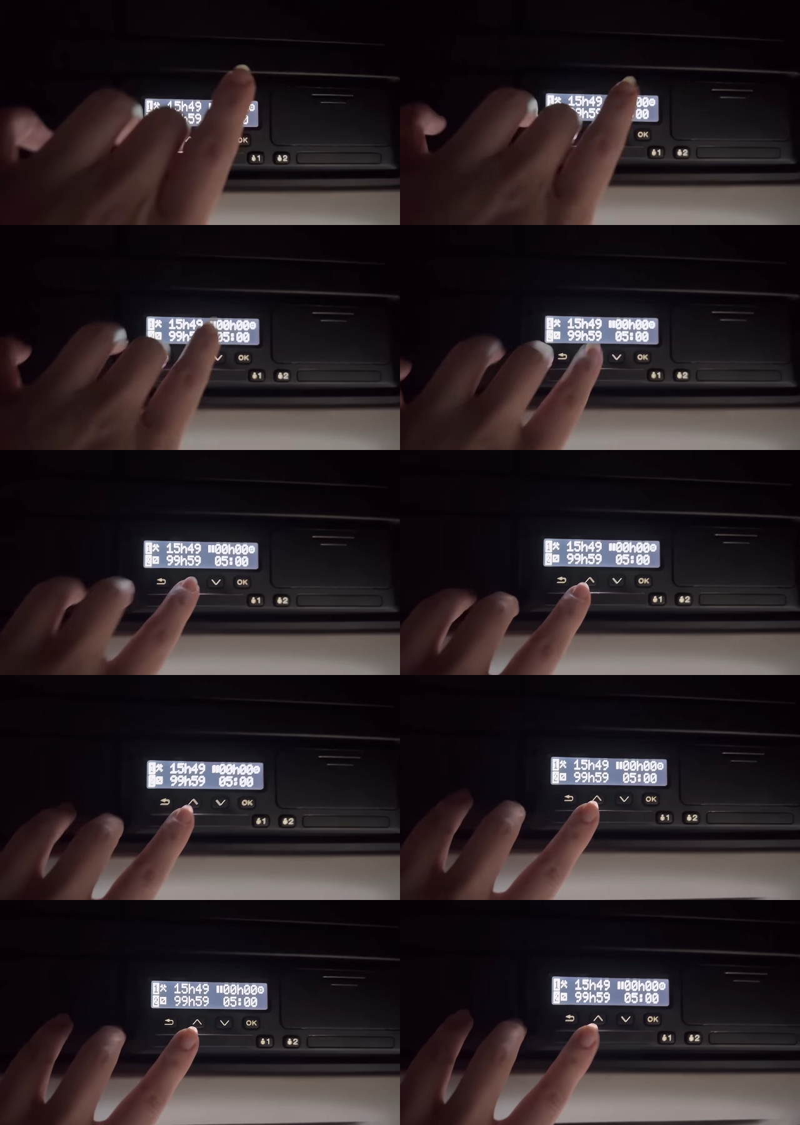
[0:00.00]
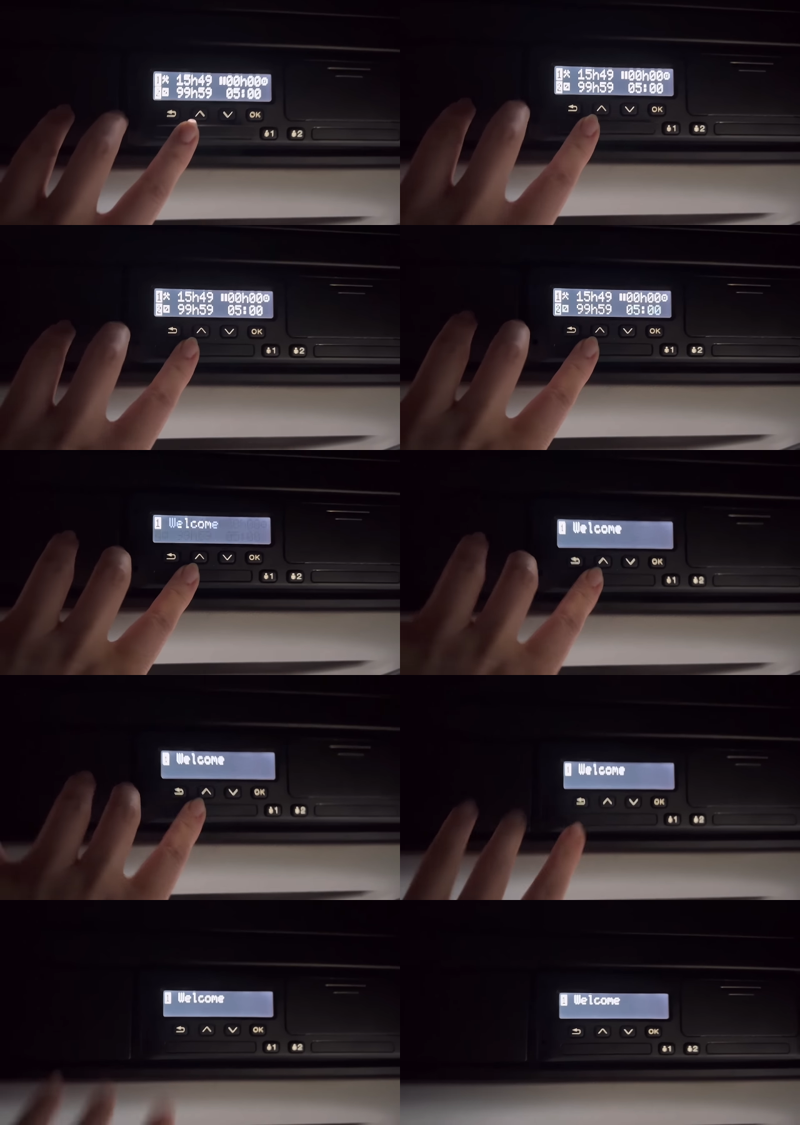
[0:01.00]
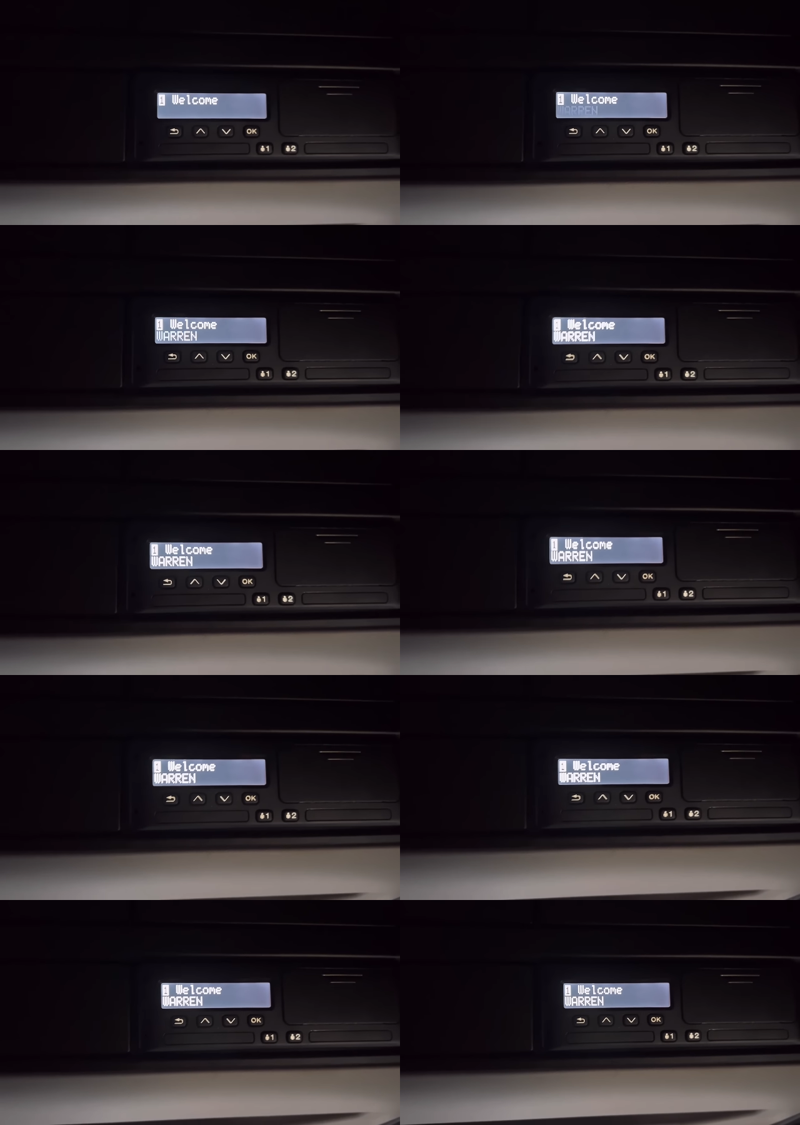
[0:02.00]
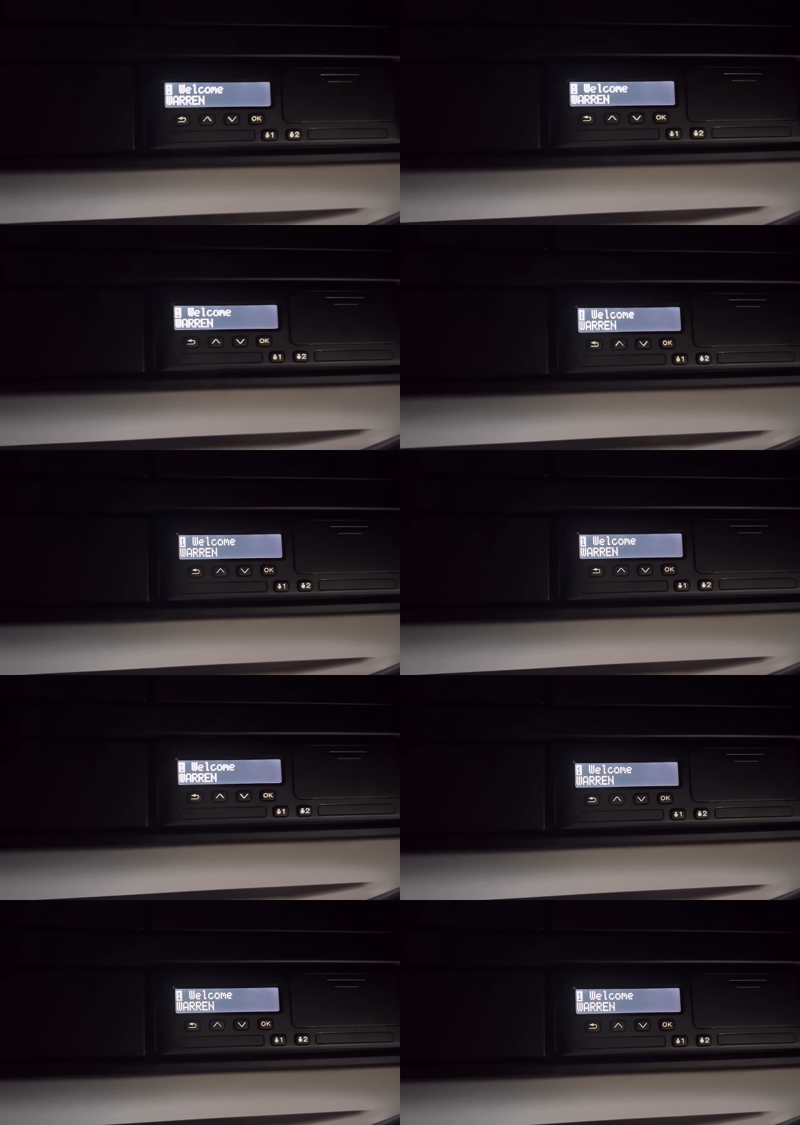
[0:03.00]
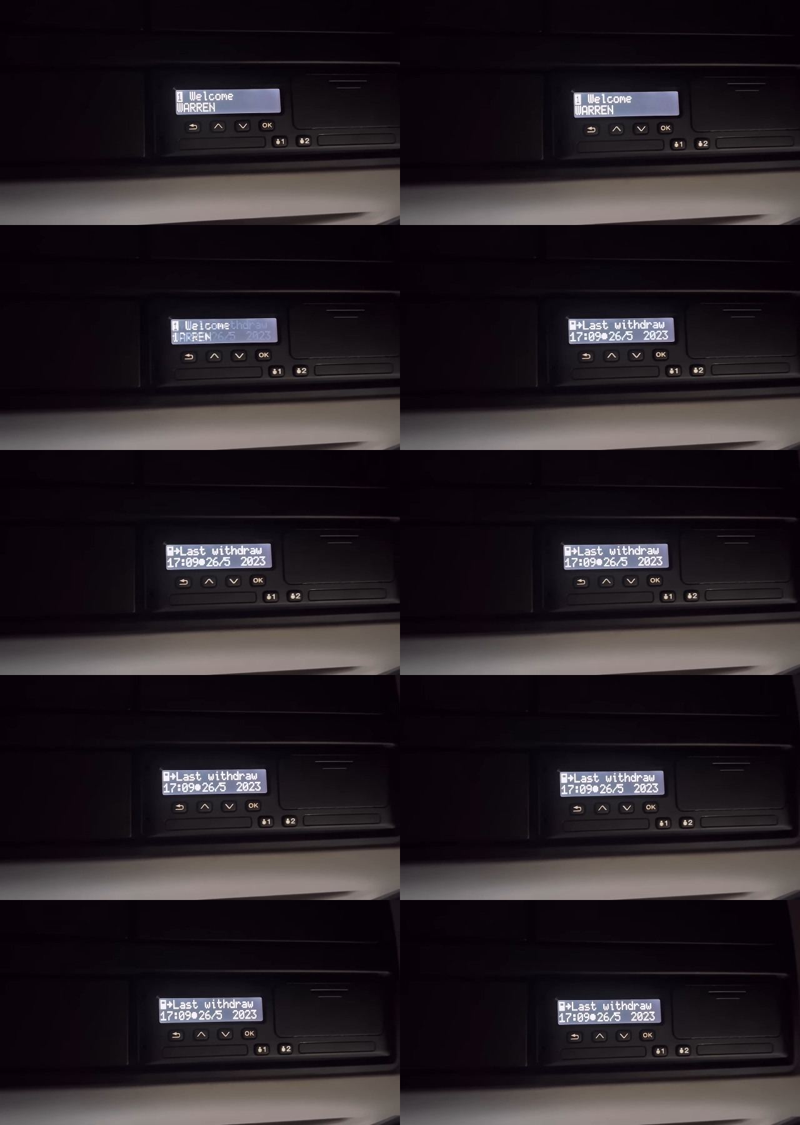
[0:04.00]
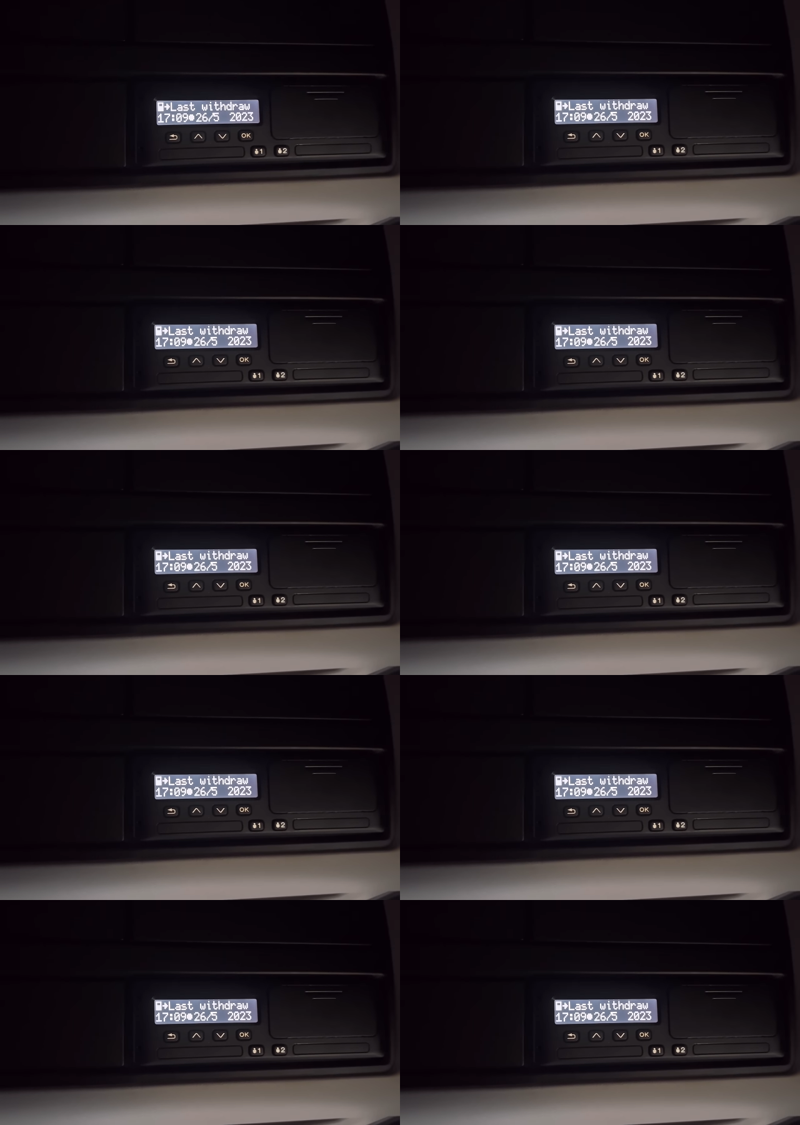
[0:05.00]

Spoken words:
No face is visible, so there are no lips to read.